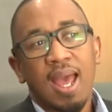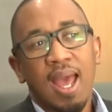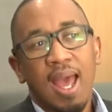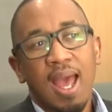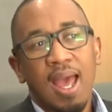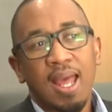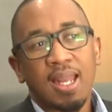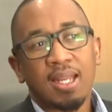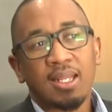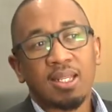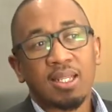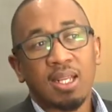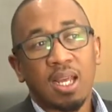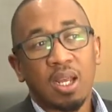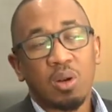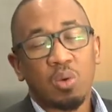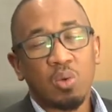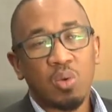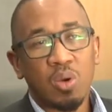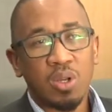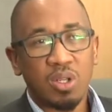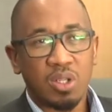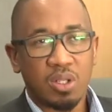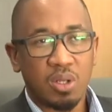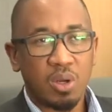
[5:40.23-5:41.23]
And, and
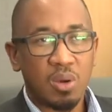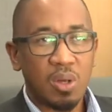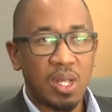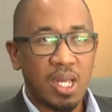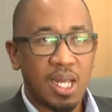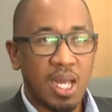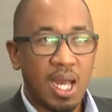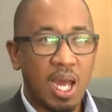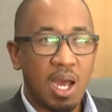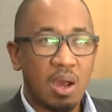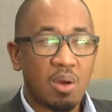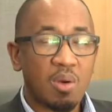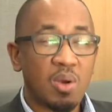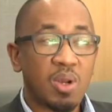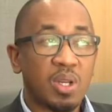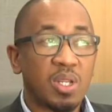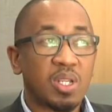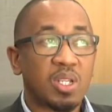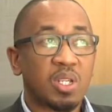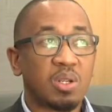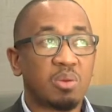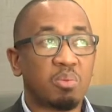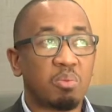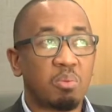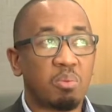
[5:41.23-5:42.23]
we're so
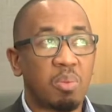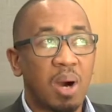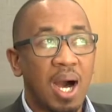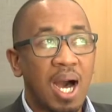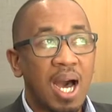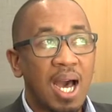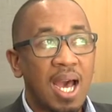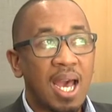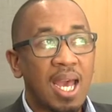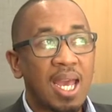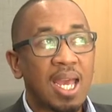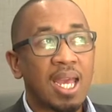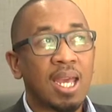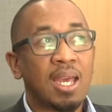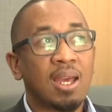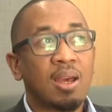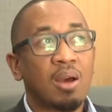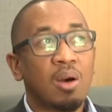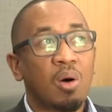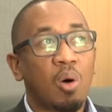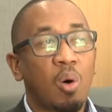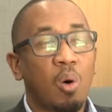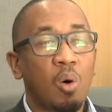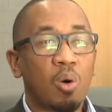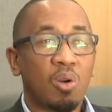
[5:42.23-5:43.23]
encouraged by
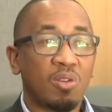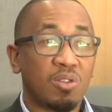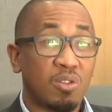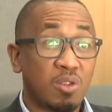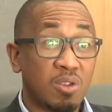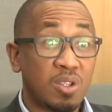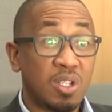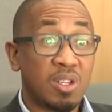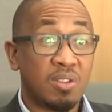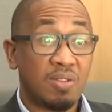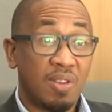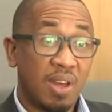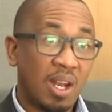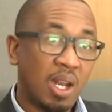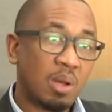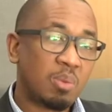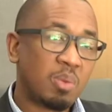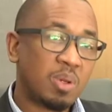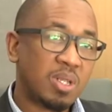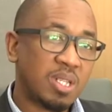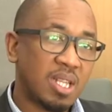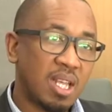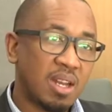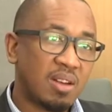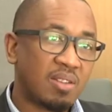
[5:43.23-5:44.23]
all of those
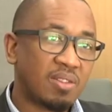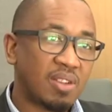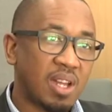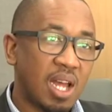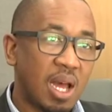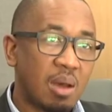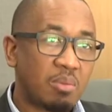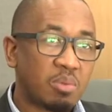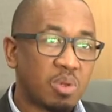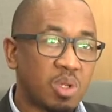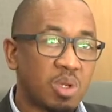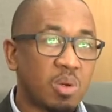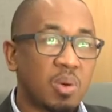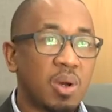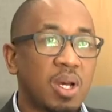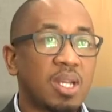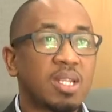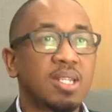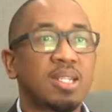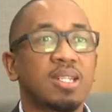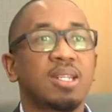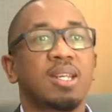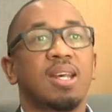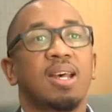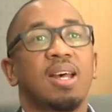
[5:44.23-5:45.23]
developers that have come to
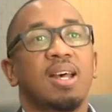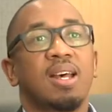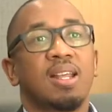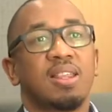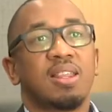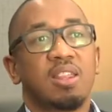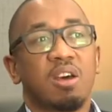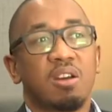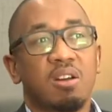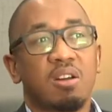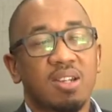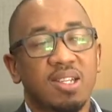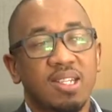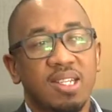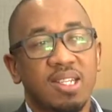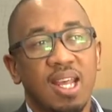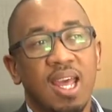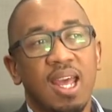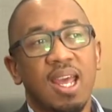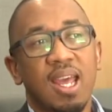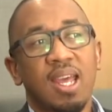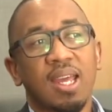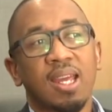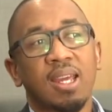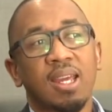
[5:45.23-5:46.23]
us that are
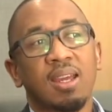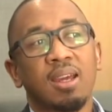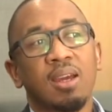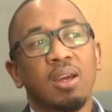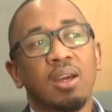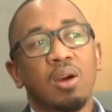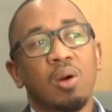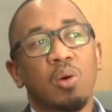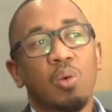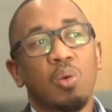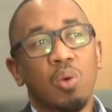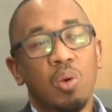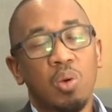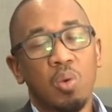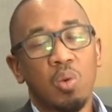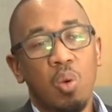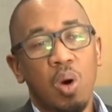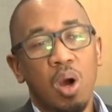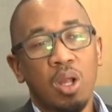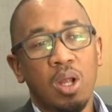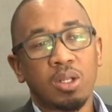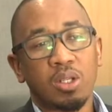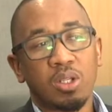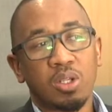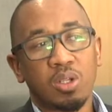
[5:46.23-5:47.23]
saying we
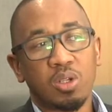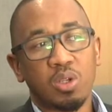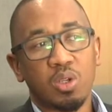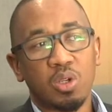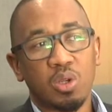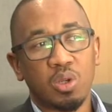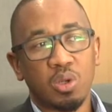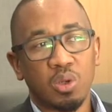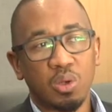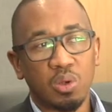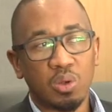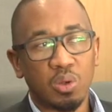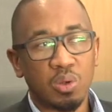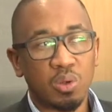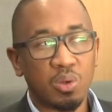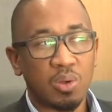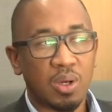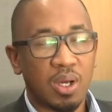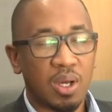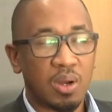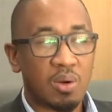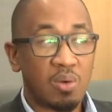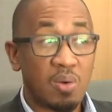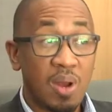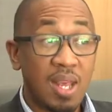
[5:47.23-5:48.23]
want to
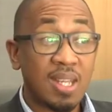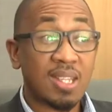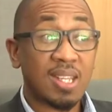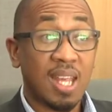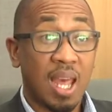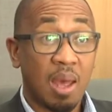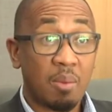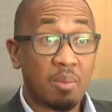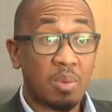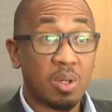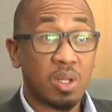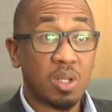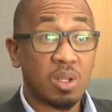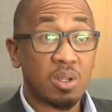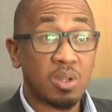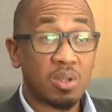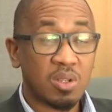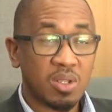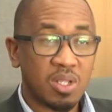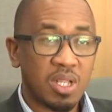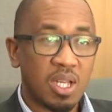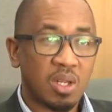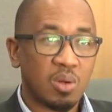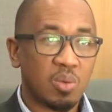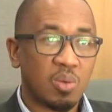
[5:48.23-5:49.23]
uh, raise capital
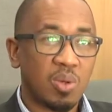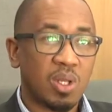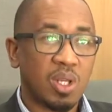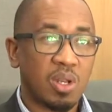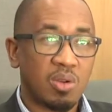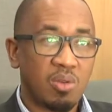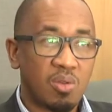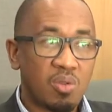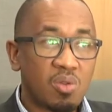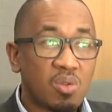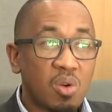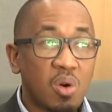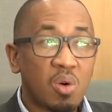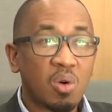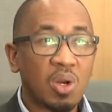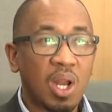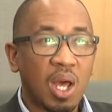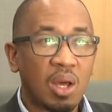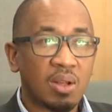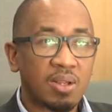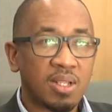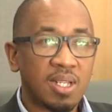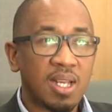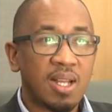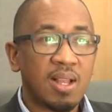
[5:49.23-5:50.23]
so that we can roll
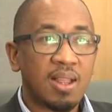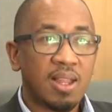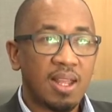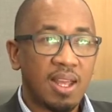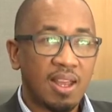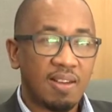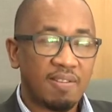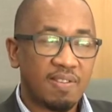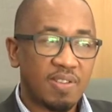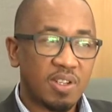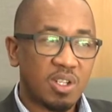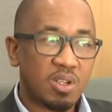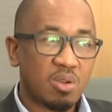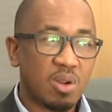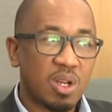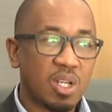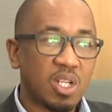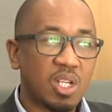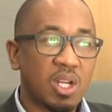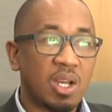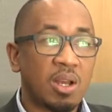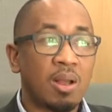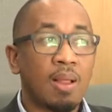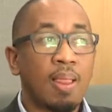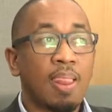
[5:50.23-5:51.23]
out
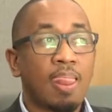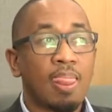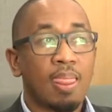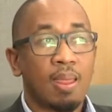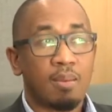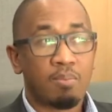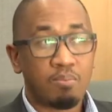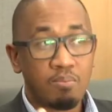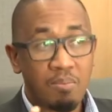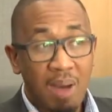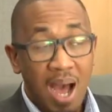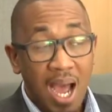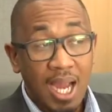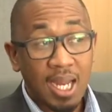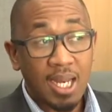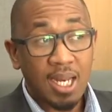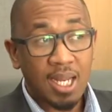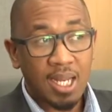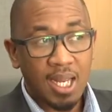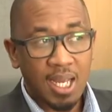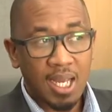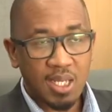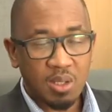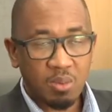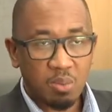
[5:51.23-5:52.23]
infrastructure.
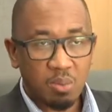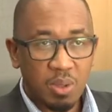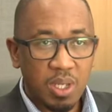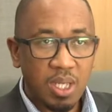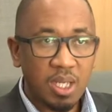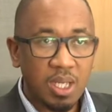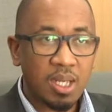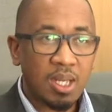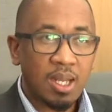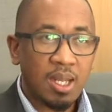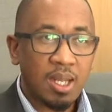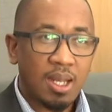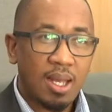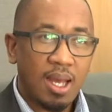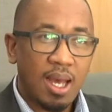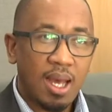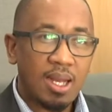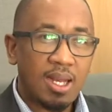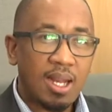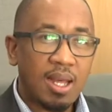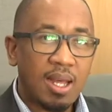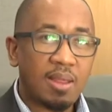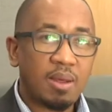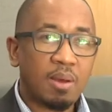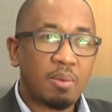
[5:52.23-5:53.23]
Mining has been
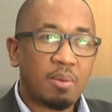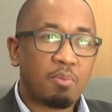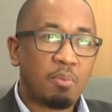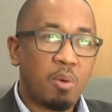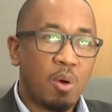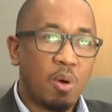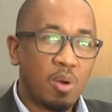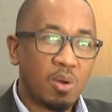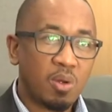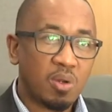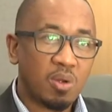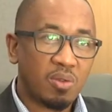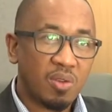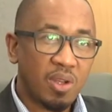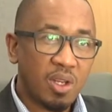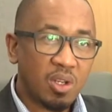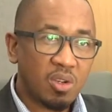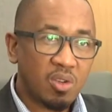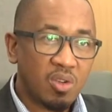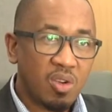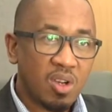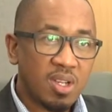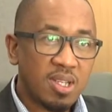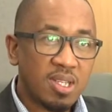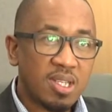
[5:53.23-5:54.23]
another point of
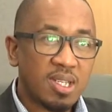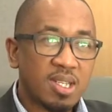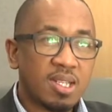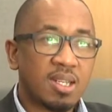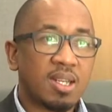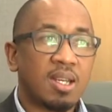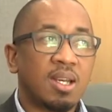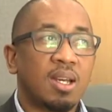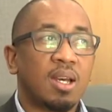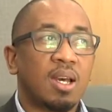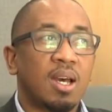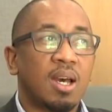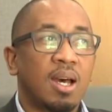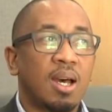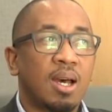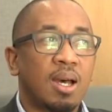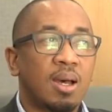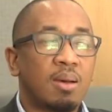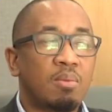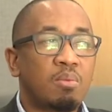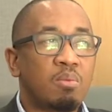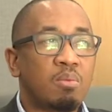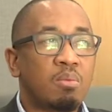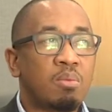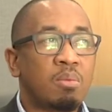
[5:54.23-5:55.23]
interest.
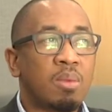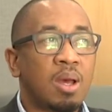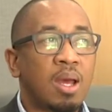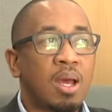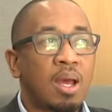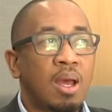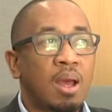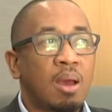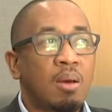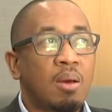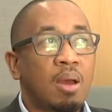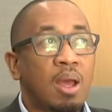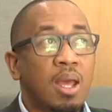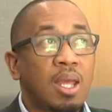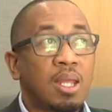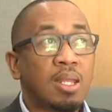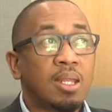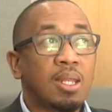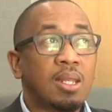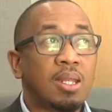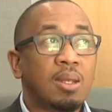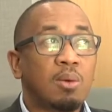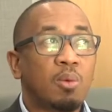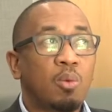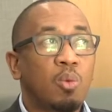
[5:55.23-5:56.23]
Um,
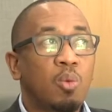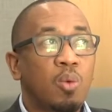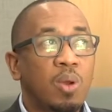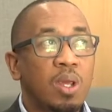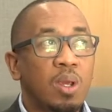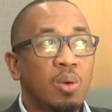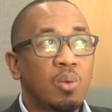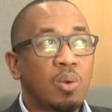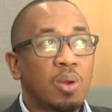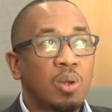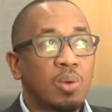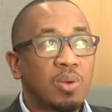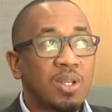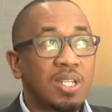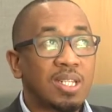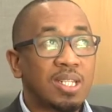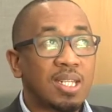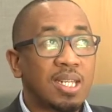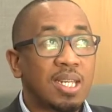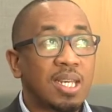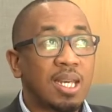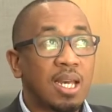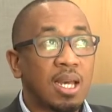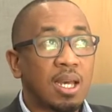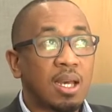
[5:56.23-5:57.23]
we, we, are
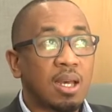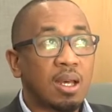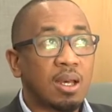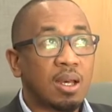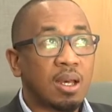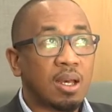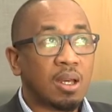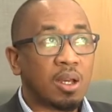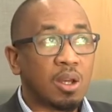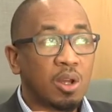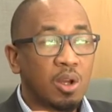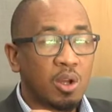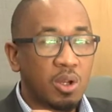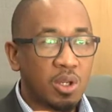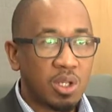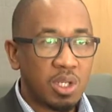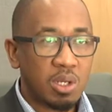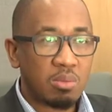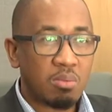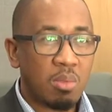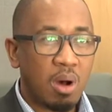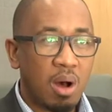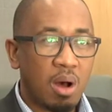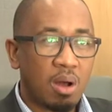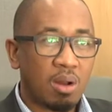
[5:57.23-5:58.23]
seeing good
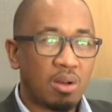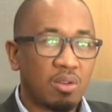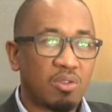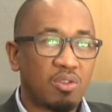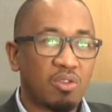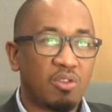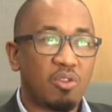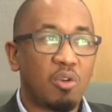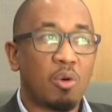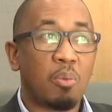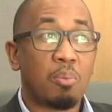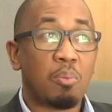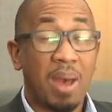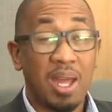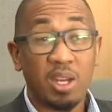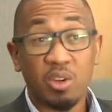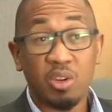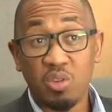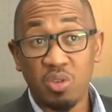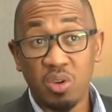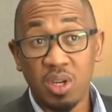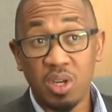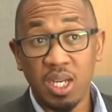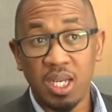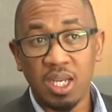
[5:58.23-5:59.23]
demand for
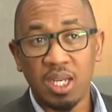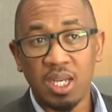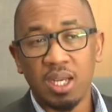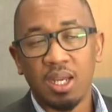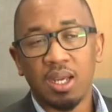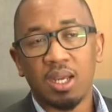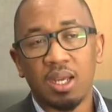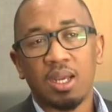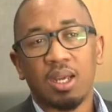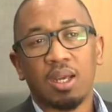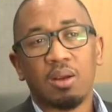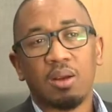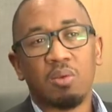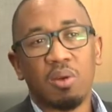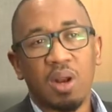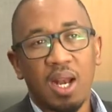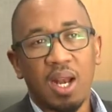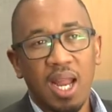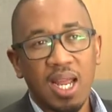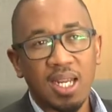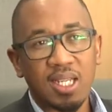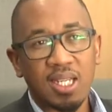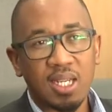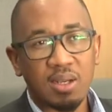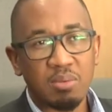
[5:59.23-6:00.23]
battery
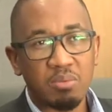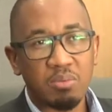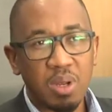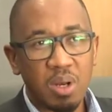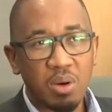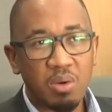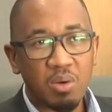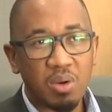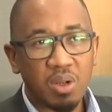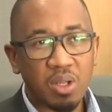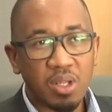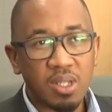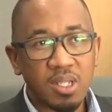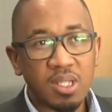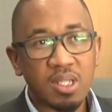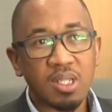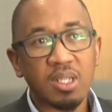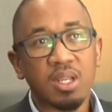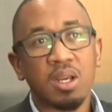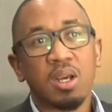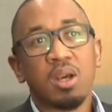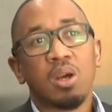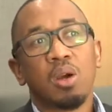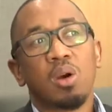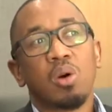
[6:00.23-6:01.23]
related minerals
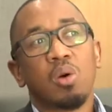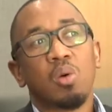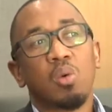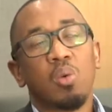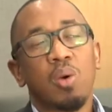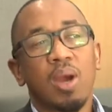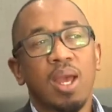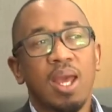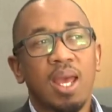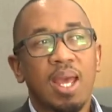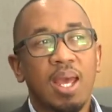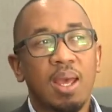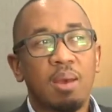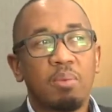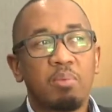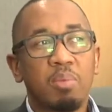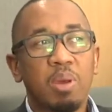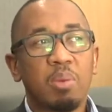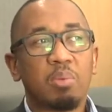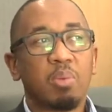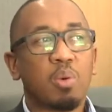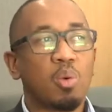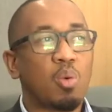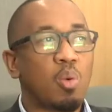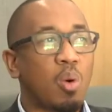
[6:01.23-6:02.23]
where
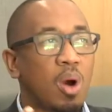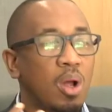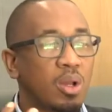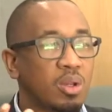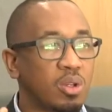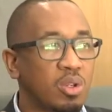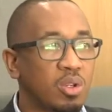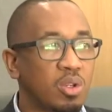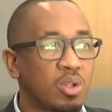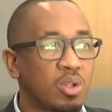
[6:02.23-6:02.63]
people want